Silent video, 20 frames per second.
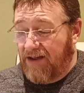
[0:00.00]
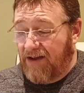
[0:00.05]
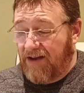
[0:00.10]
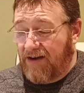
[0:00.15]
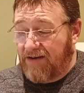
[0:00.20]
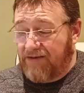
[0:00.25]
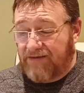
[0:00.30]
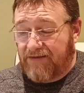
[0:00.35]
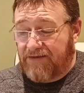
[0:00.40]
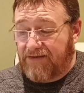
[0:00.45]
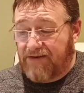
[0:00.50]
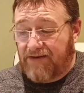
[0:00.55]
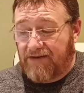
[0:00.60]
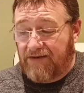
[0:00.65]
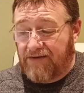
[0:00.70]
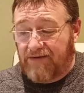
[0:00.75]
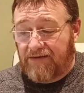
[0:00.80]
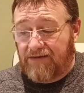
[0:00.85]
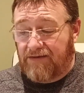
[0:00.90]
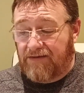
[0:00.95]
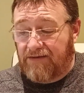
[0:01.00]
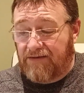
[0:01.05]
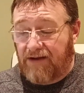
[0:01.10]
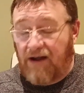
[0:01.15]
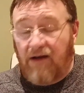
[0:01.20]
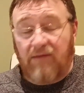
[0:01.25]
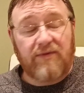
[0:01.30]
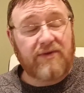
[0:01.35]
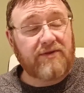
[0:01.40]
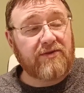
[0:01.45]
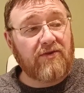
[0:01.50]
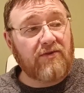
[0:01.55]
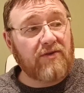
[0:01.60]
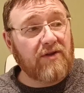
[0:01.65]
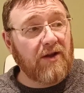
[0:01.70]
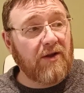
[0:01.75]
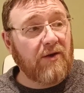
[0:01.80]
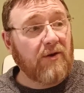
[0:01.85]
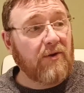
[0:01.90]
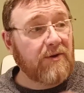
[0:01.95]
And I'll be
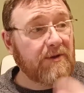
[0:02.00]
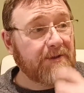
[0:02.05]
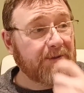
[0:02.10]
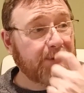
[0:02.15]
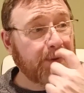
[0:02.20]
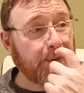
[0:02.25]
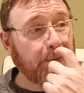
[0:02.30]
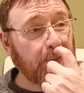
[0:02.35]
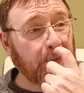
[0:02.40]
totally honest,